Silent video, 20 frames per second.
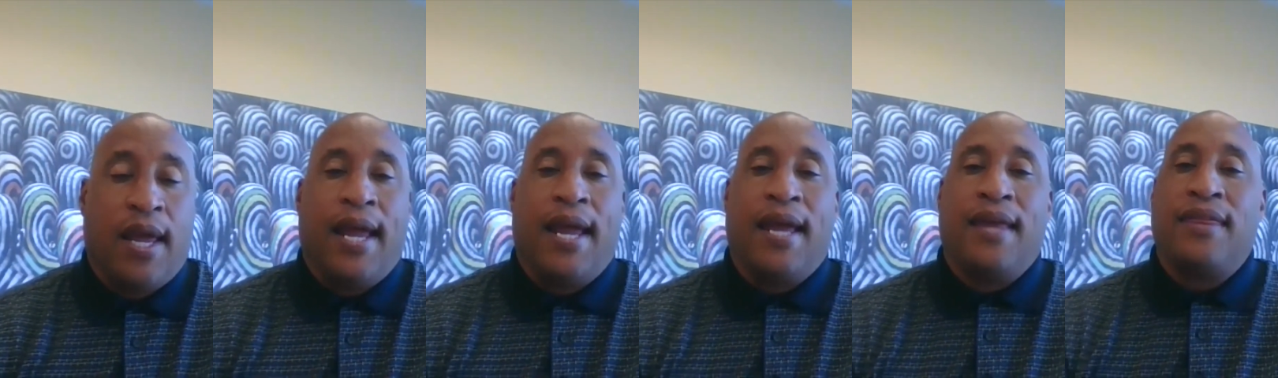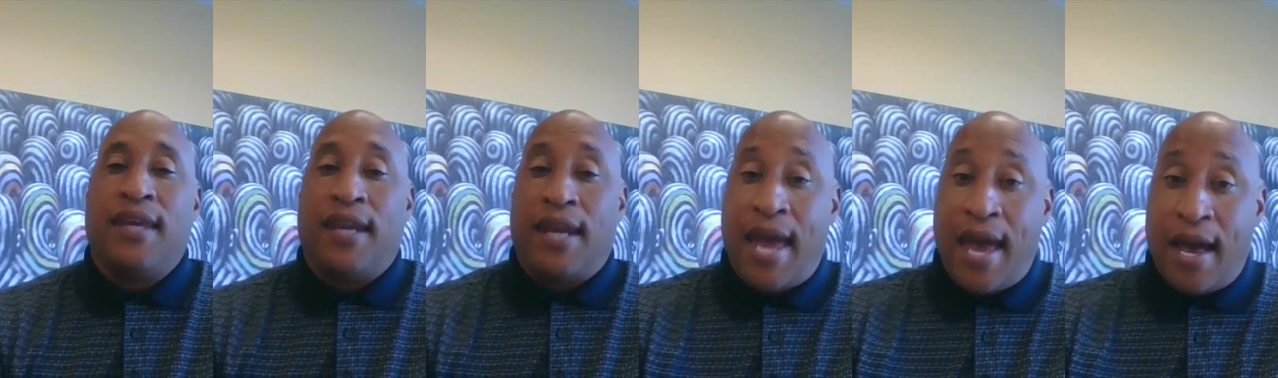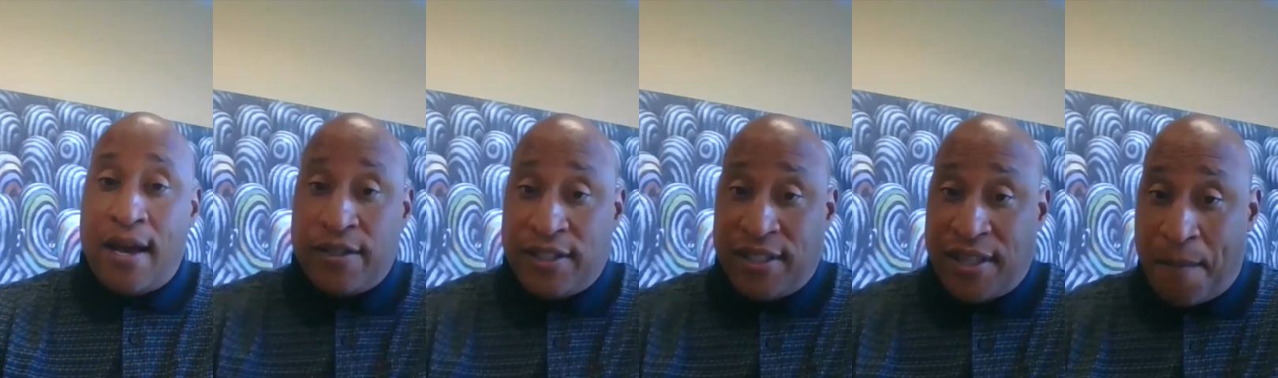And then
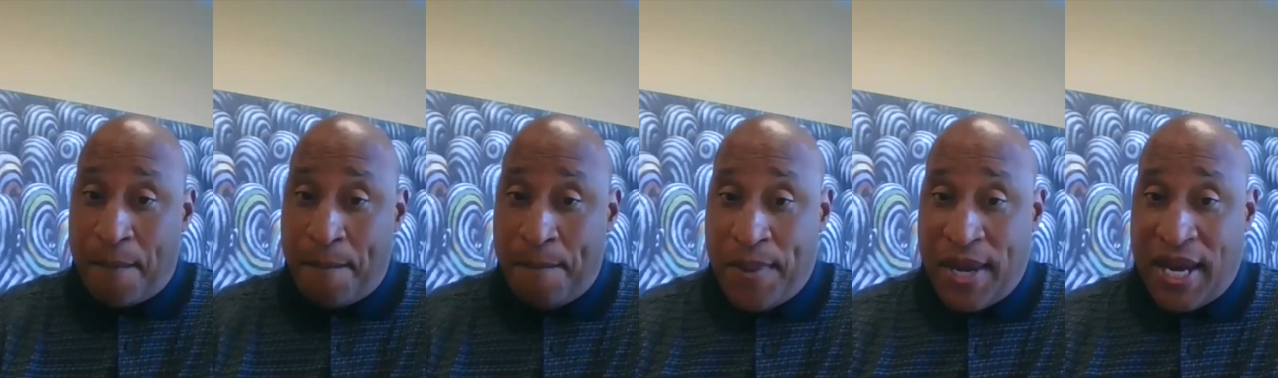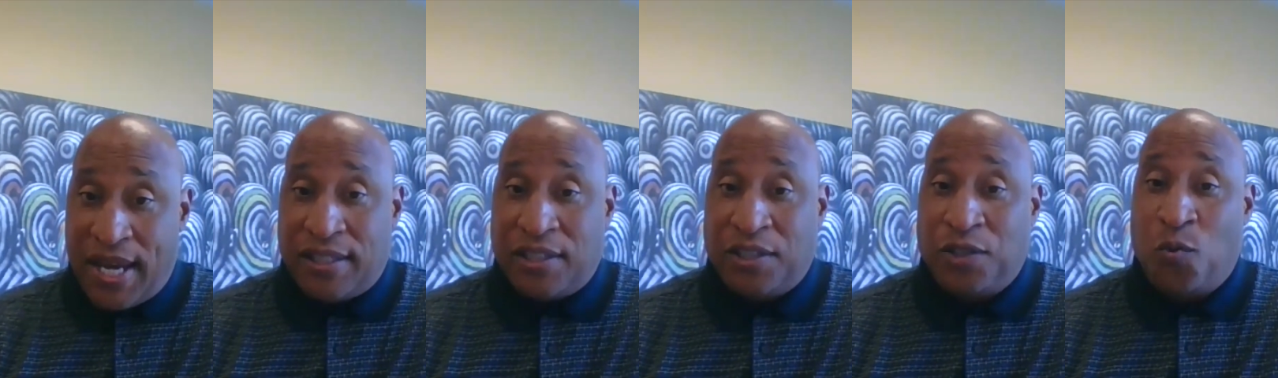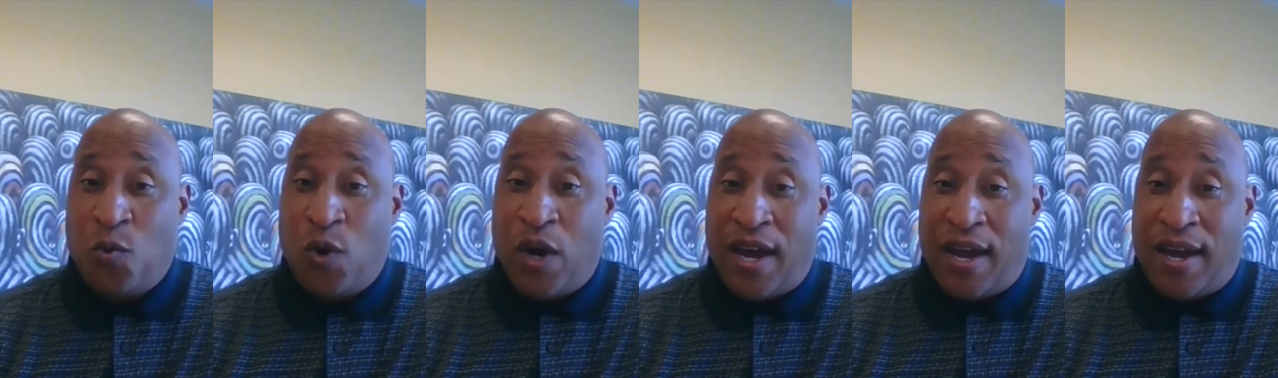how's the best
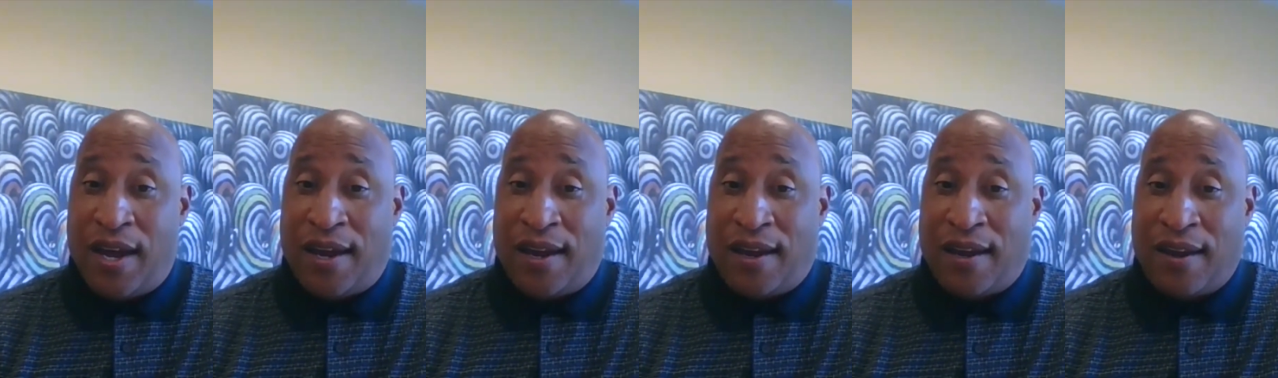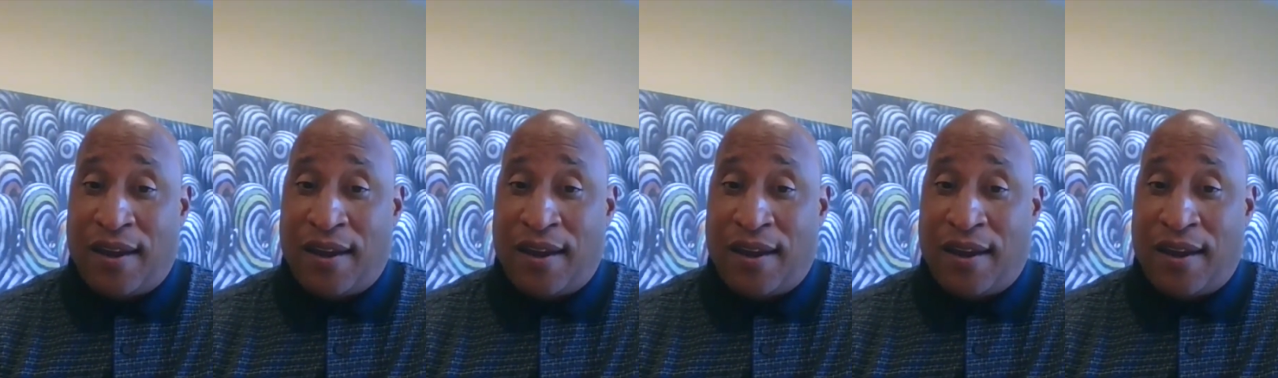way